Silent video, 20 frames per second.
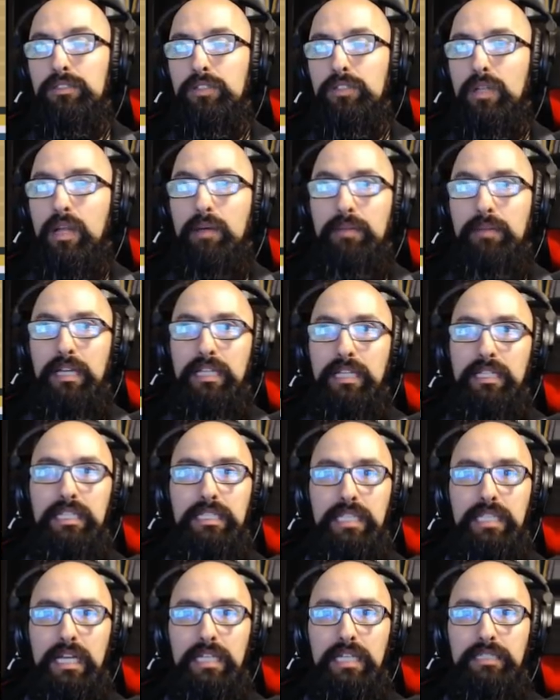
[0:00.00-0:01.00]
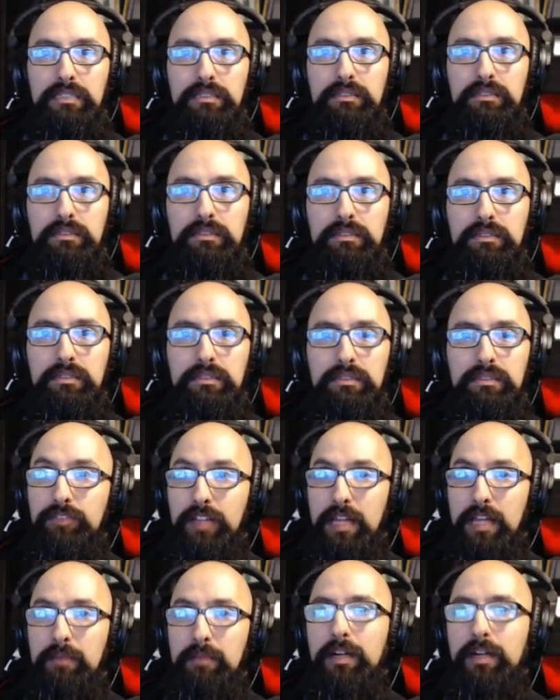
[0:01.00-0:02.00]
So now I'm getting these guys.
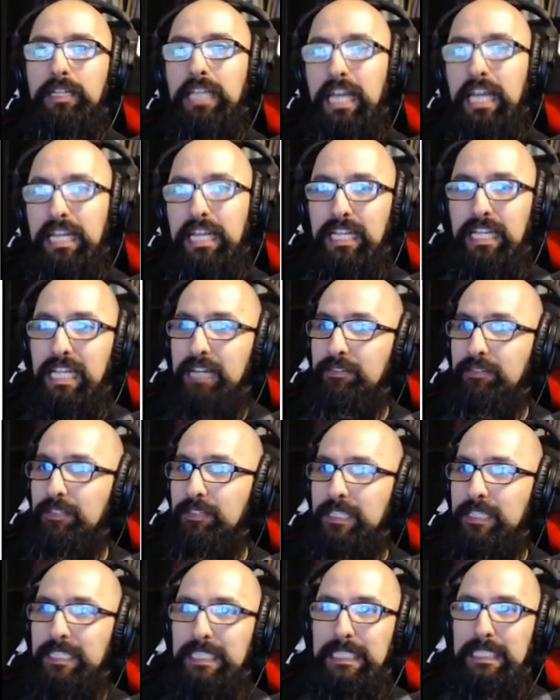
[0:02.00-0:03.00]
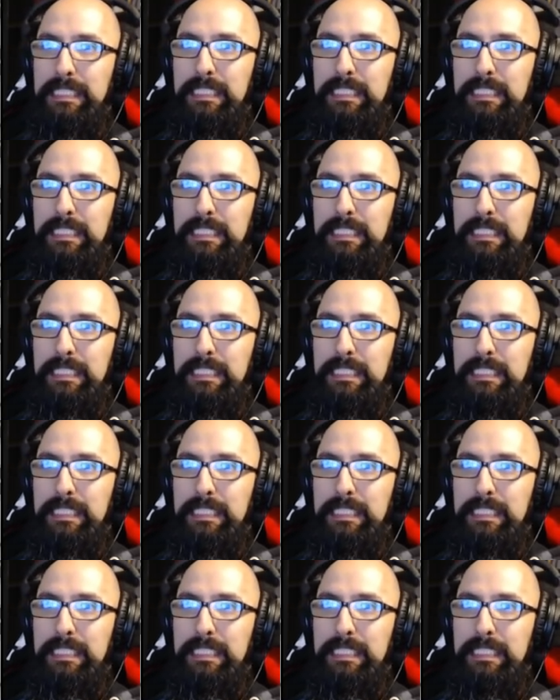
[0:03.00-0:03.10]
Flamon gained a level.